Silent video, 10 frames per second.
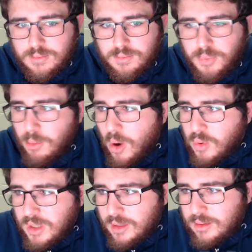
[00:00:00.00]

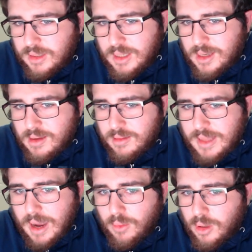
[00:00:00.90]
promoting the
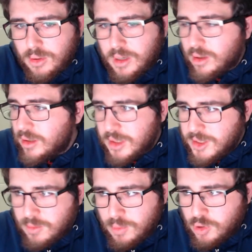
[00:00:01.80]
downloading or the
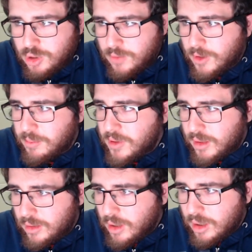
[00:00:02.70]
distribution of
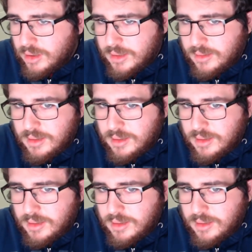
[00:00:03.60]
copyrighted content.